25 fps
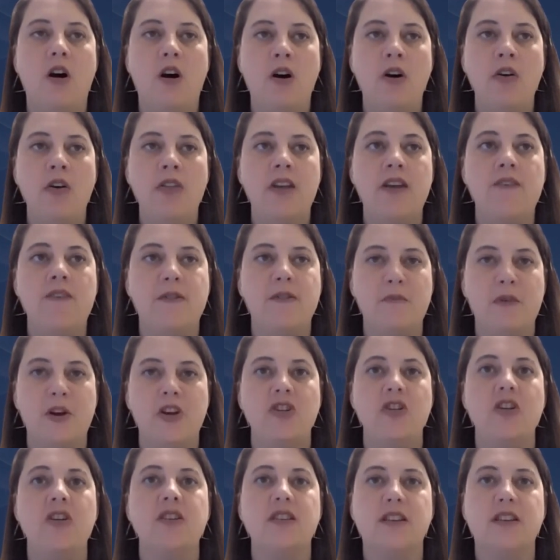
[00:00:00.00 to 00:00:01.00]
all the
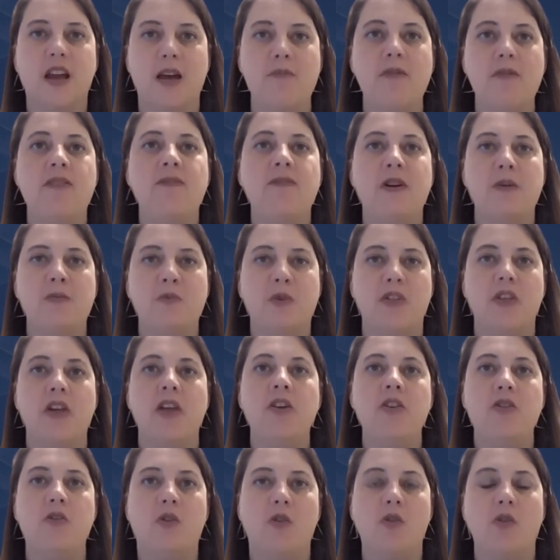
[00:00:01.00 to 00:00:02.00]
information is coming from
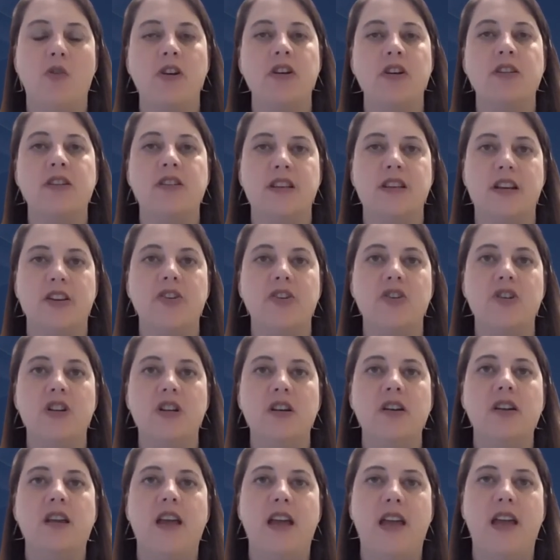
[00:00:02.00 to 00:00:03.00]
within your
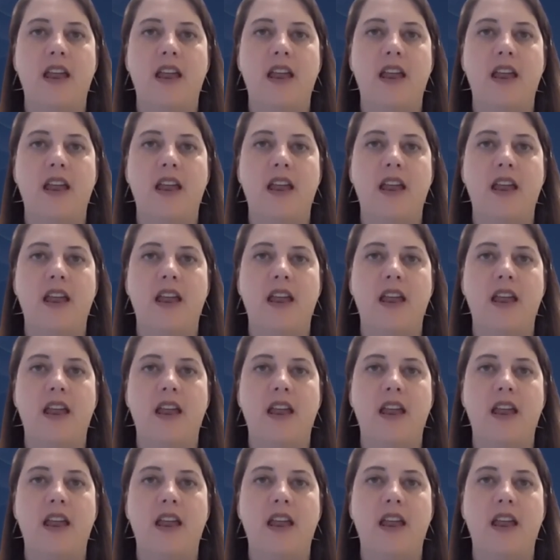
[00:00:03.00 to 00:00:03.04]
organization